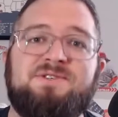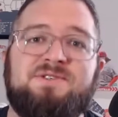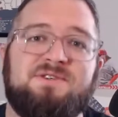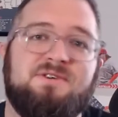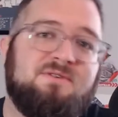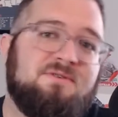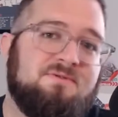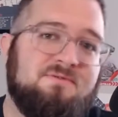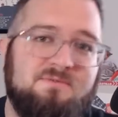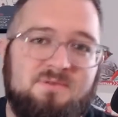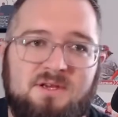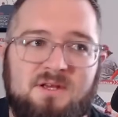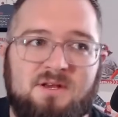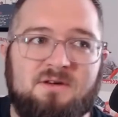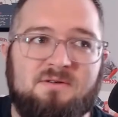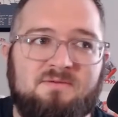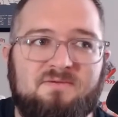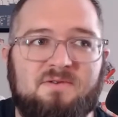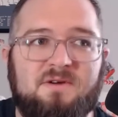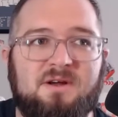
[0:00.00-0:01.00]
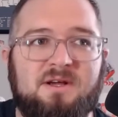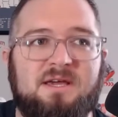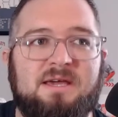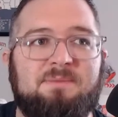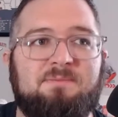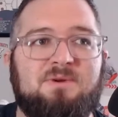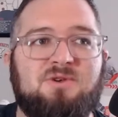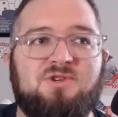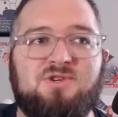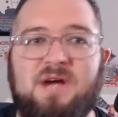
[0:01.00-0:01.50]
So, you know, if you're
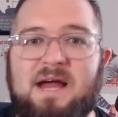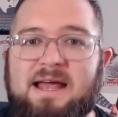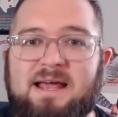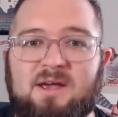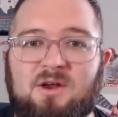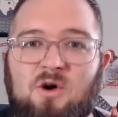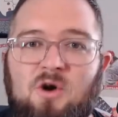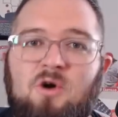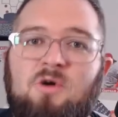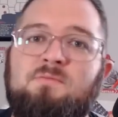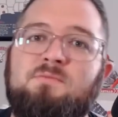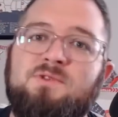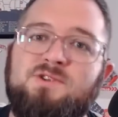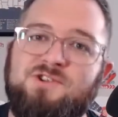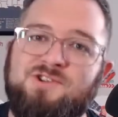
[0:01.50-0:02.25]
keeping track at home,